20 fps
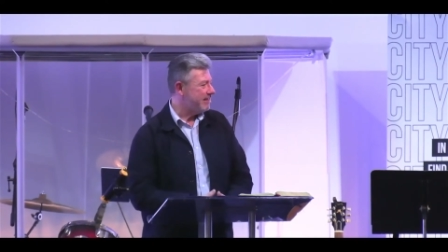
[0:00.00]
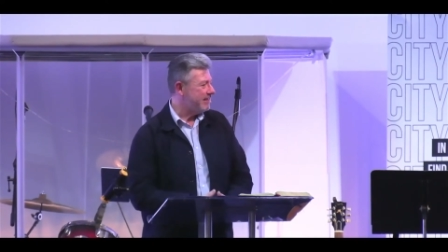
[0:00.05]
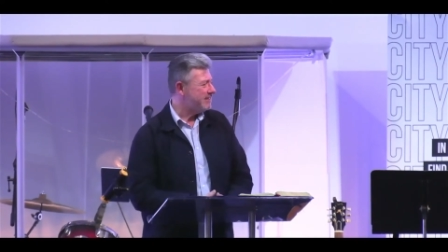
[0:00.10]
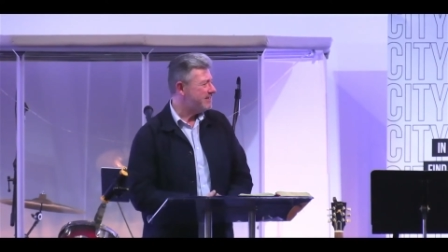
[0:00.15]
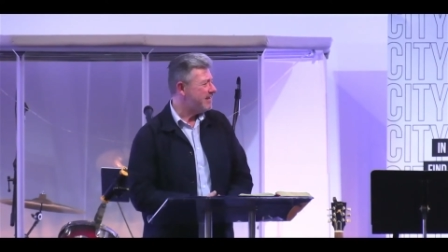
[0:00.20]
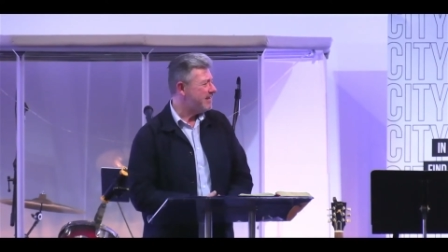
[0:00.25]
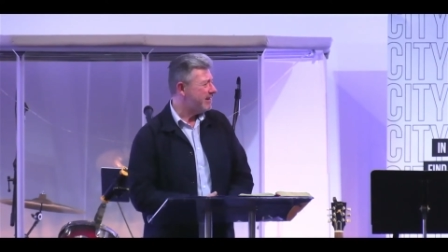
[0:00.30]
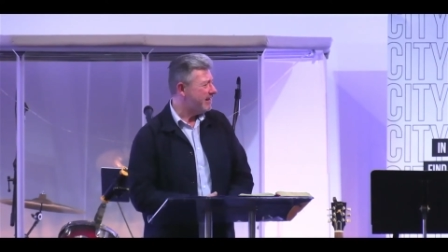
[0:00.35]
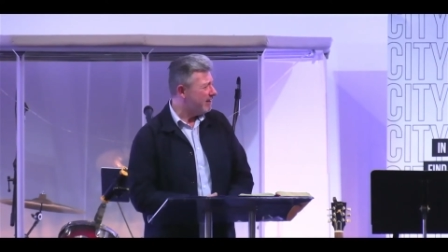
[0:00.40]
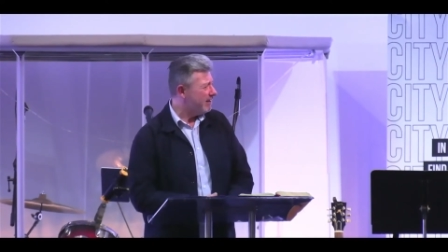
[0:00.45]
Isn't
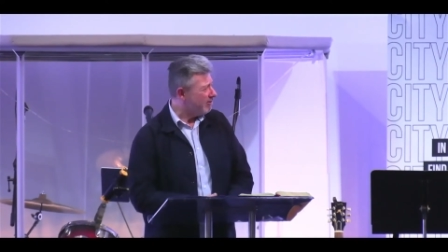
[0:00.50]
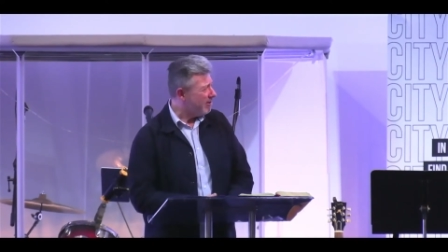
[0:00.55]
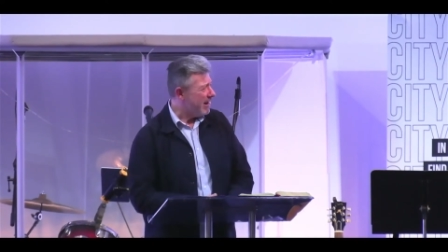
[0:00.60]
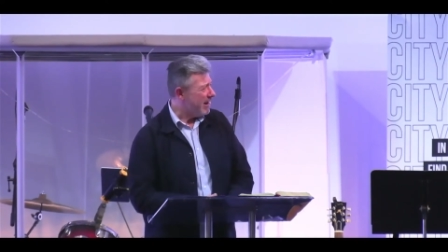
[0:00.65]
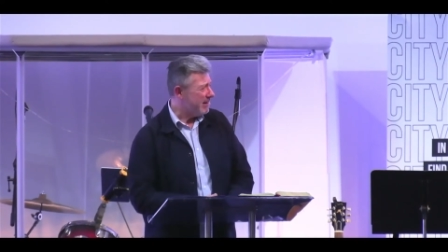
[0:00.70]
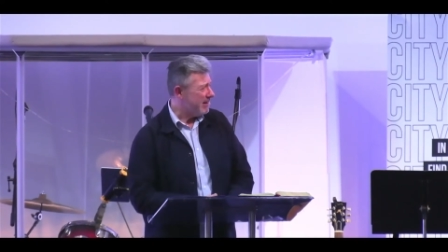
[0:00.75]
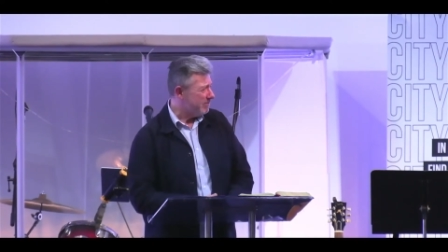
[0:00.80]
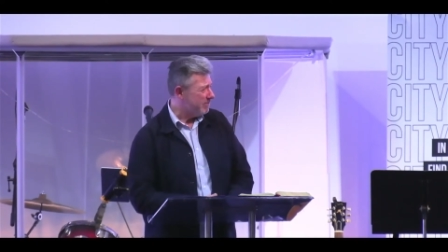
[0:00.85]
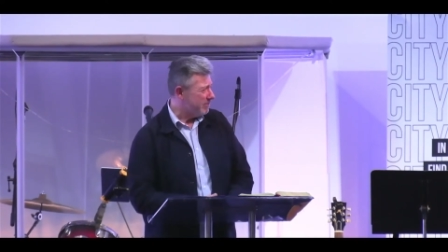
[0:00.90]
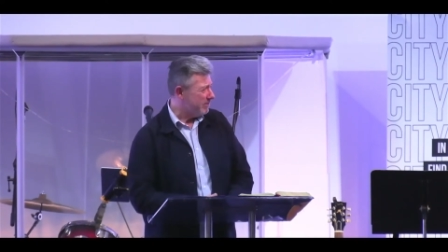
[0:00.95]
that
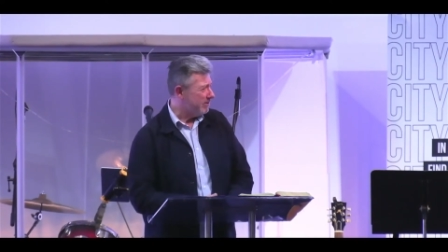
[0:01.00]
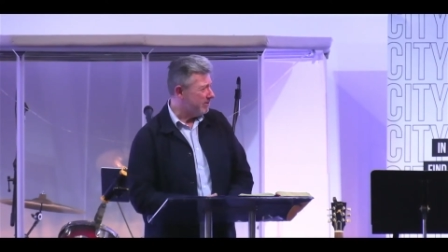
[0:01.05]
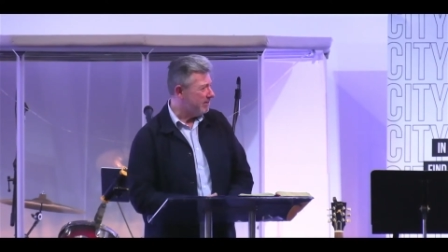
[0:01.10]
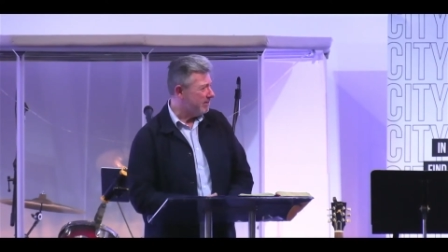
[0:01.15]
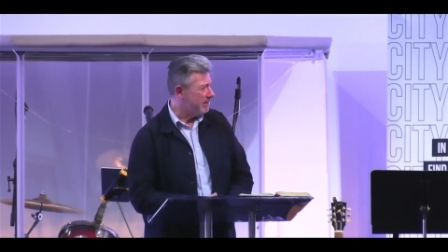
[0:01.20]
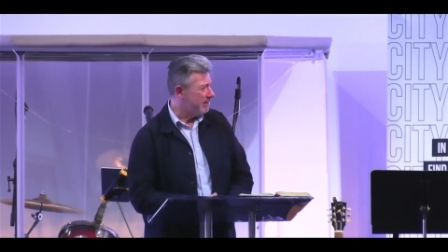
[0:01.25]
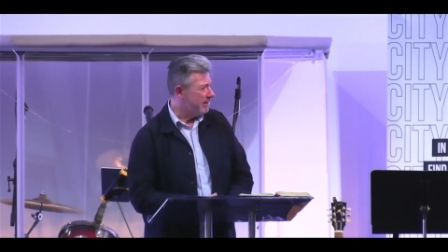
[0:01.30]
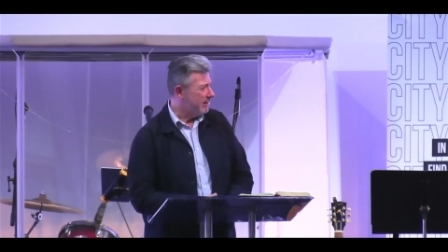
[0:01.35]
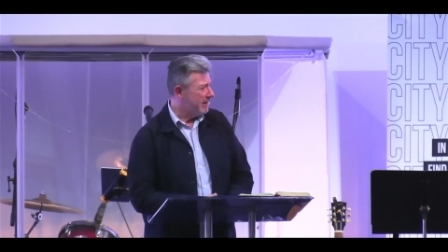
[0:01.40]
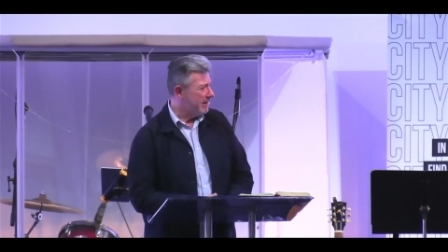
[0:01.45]
incredible?
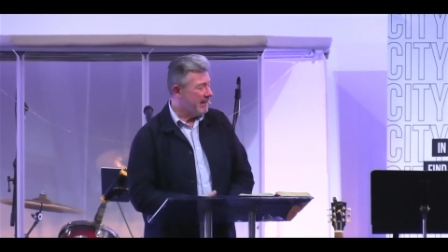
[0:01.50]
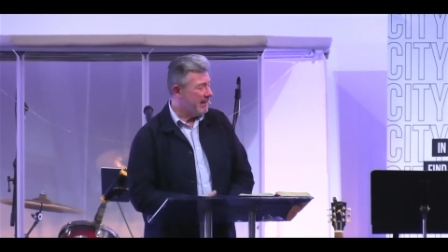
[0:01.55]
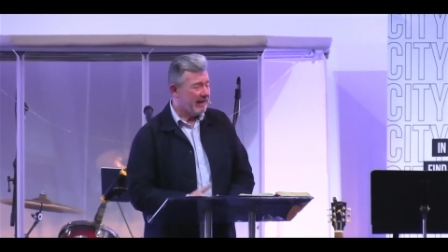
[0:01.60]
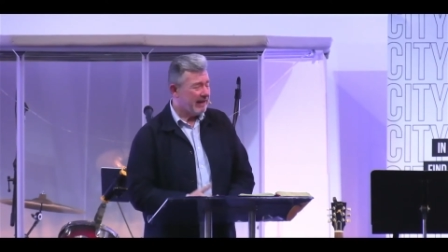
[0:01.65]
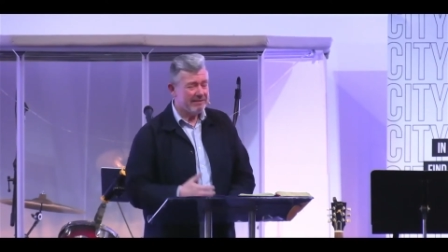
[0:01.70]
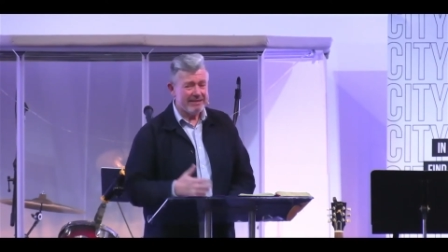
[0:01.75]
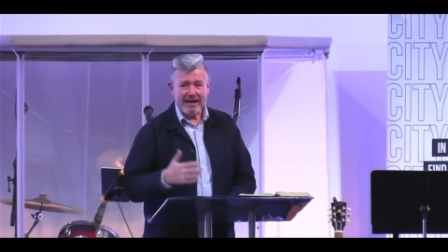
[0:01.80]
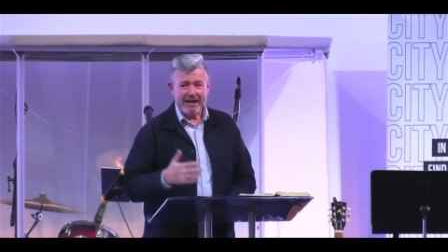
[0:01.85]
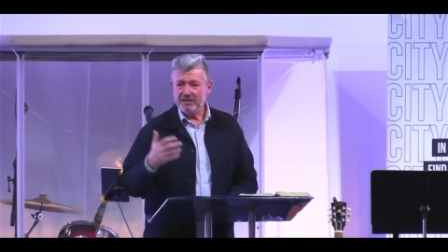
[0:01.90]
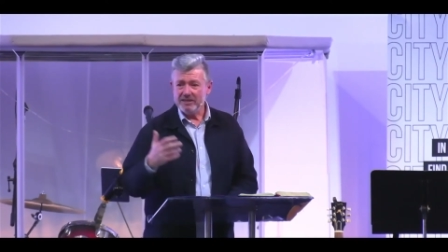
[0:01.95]

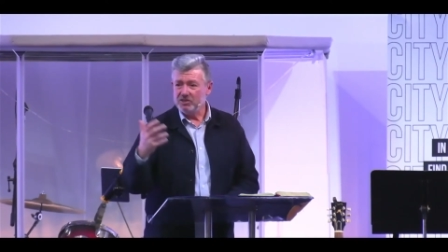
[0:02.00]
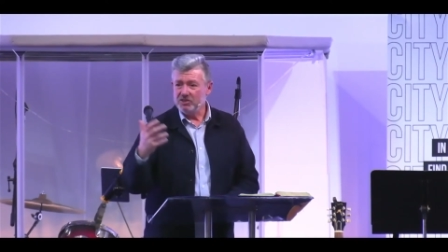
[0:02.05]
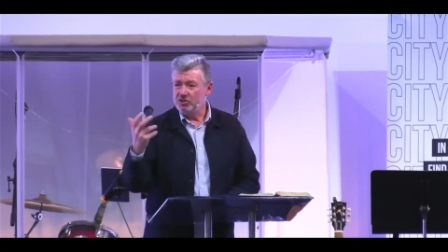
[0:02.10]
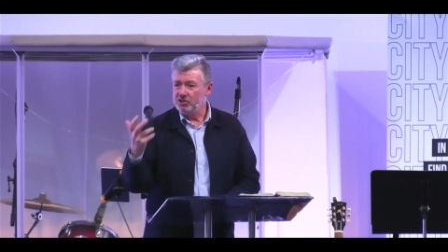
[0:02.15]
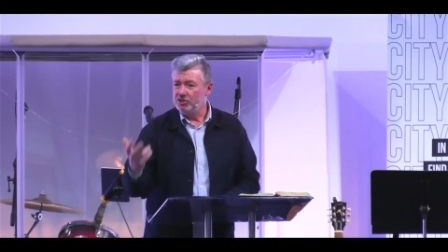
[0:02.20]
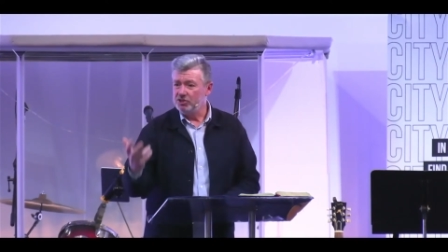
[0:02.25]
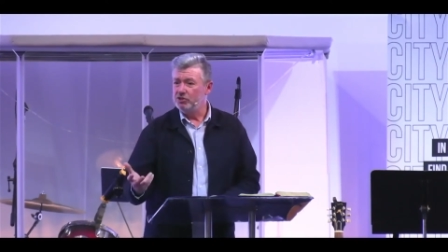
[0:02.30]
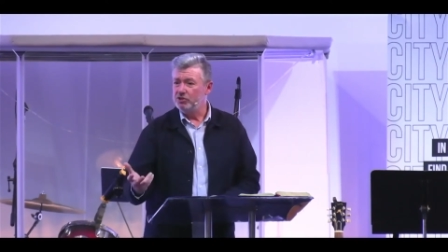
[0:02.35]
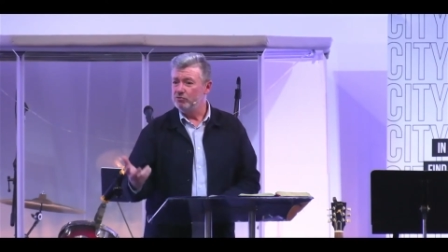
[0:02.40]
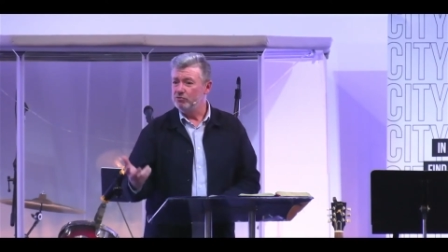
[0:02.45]
And that is
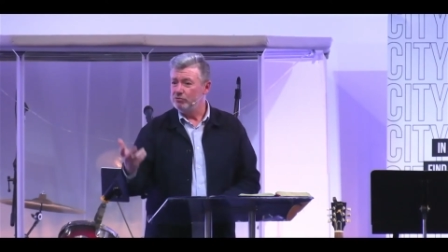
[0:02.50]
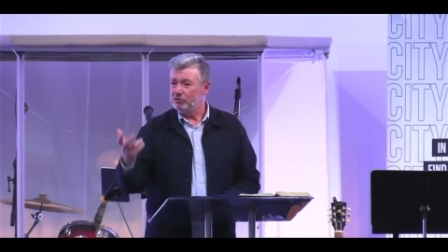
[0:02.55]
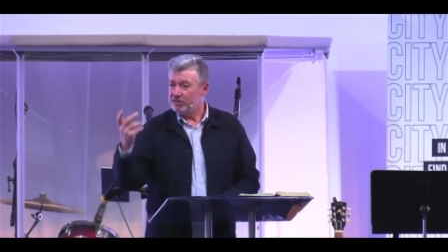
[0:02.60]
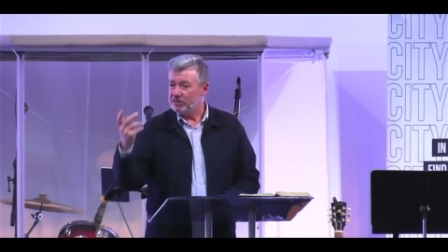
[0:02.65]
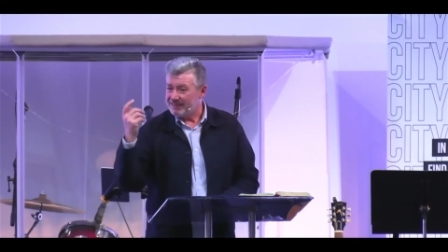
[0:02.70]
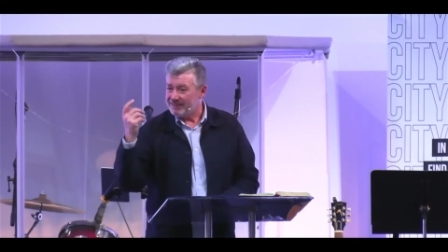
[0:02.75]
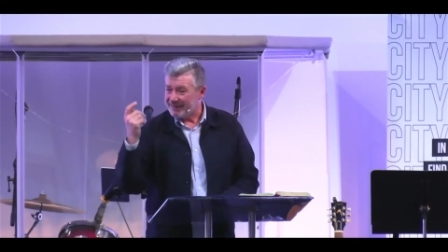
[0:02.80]
due to the